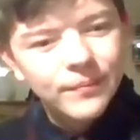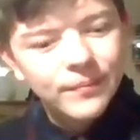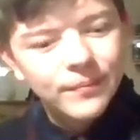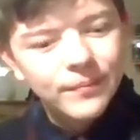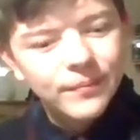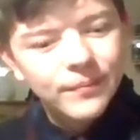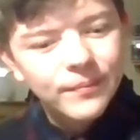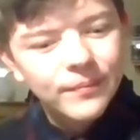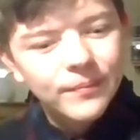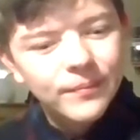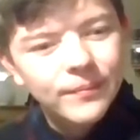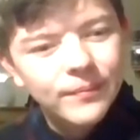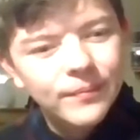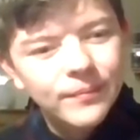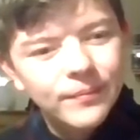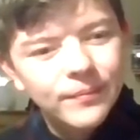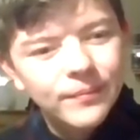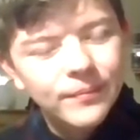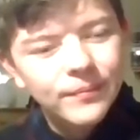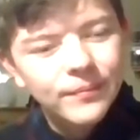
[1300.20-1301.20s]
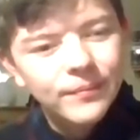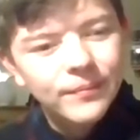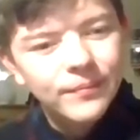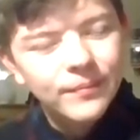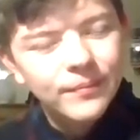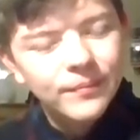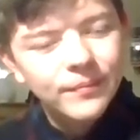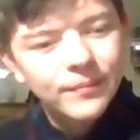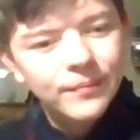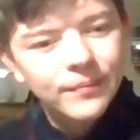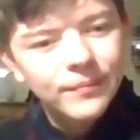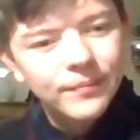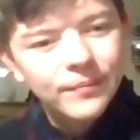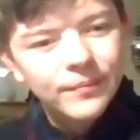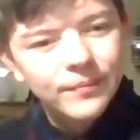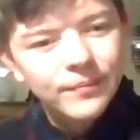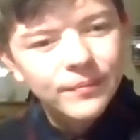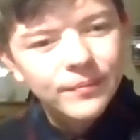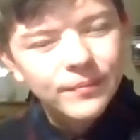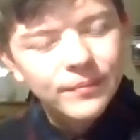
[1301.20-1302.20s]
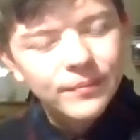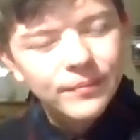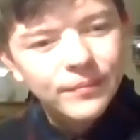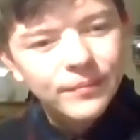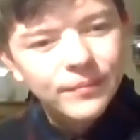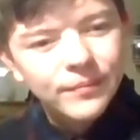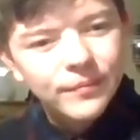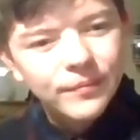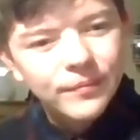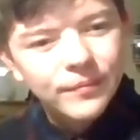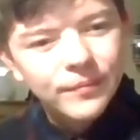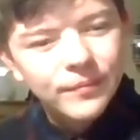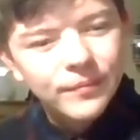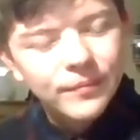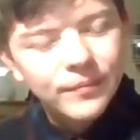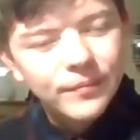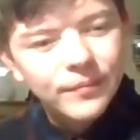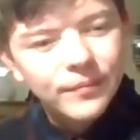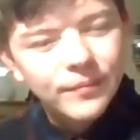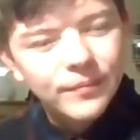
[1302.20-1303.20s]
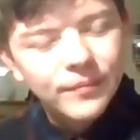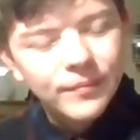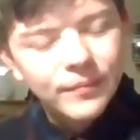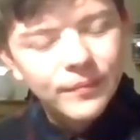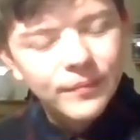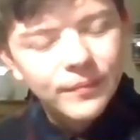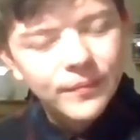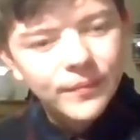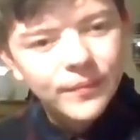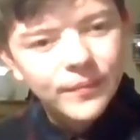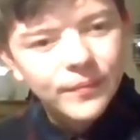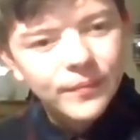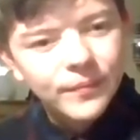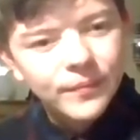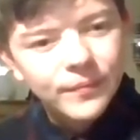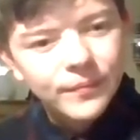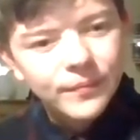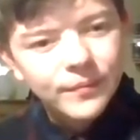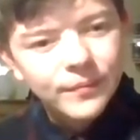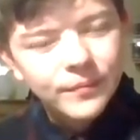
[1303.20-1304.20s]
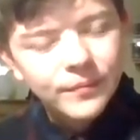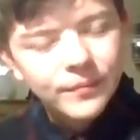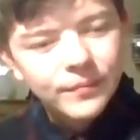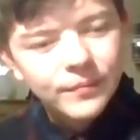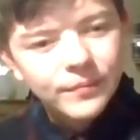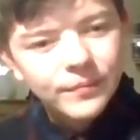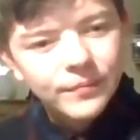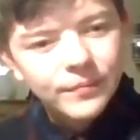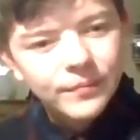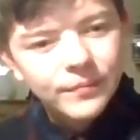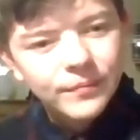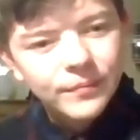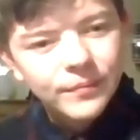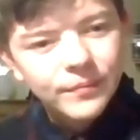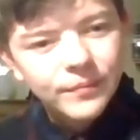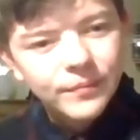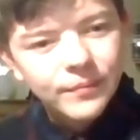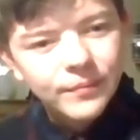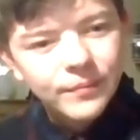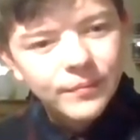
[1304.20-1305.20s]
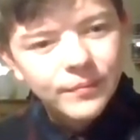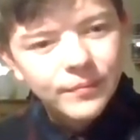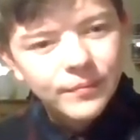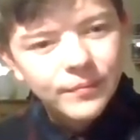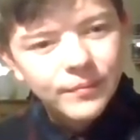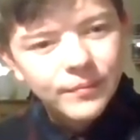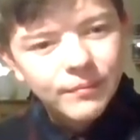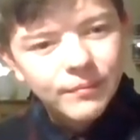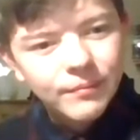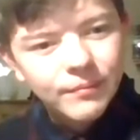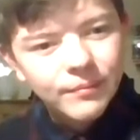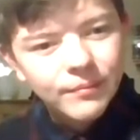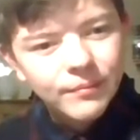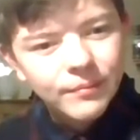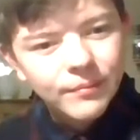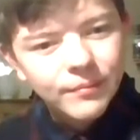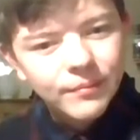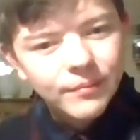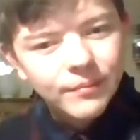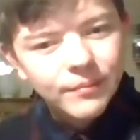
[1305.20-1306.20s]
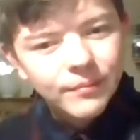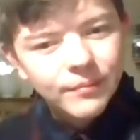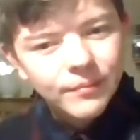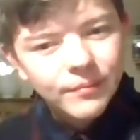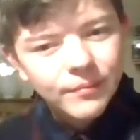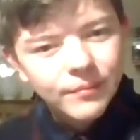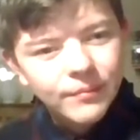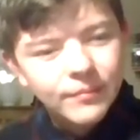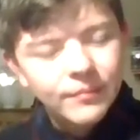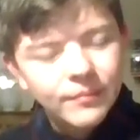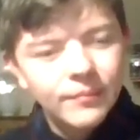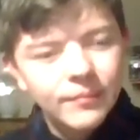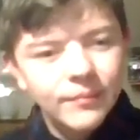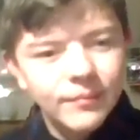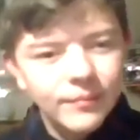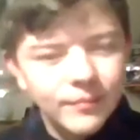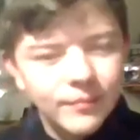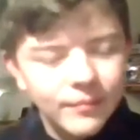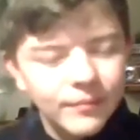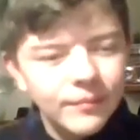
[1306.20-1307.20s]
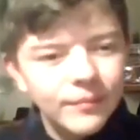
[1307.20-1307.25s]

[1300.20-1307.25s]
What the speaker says: (not speaking)